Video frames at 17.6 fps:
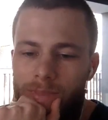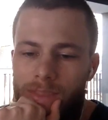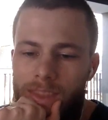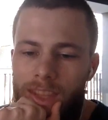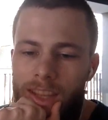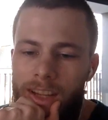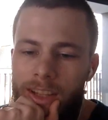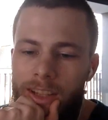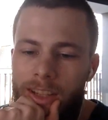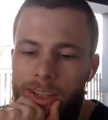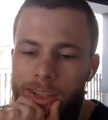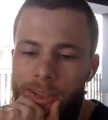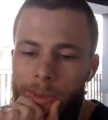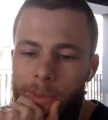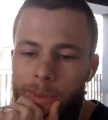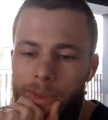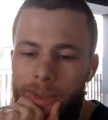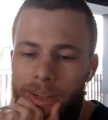Daniel has
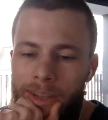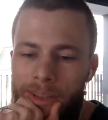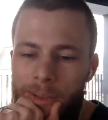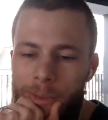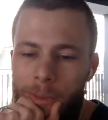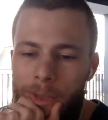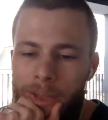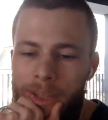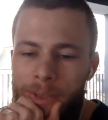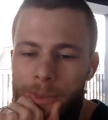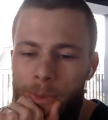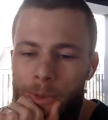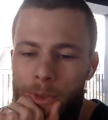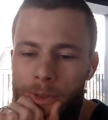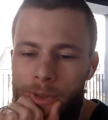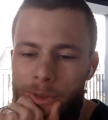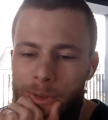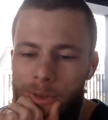some last wise
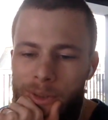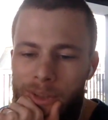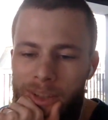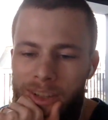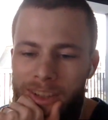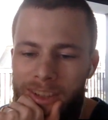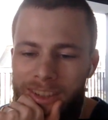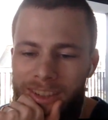words to say.